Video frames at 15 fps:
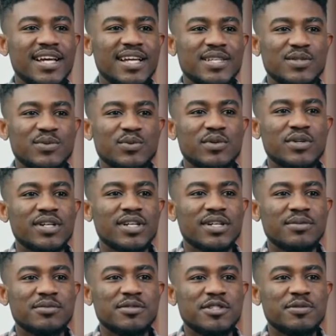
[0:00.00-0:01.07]
So in this
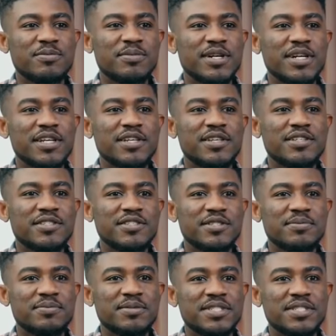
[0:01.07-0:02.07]
video, we are going to